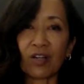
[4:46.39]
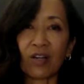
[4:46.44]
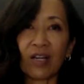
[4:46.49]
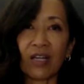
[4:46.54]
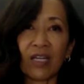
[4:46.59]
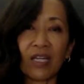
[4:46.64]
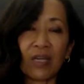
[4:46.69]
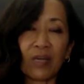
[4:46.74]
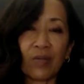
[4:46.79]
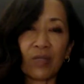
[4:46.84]

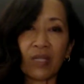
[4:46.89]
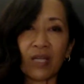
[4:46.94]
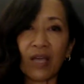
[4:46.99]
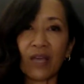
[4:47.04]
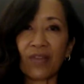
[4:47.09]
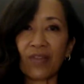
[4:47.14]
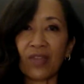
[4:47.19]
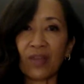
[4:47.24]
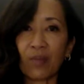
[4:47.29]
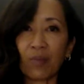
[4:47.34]
and he was a guy
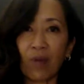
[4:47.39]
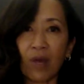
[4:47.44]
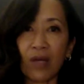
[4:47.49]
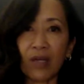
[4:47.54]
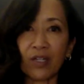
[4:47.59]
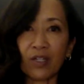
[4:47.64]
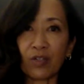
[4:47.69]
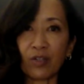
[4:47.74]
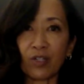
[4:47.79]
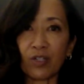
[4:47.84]
that they brought
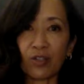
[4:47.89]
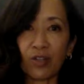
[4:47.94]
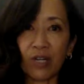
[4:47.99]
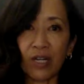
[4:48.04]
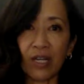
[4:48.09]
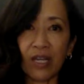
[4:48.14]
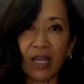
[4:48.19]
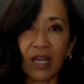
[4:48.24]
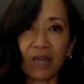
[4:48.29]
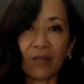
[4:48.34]
in during
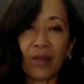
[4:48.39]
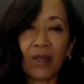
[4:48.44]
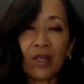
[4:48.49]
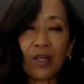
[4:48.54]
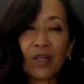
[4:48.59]
training camp.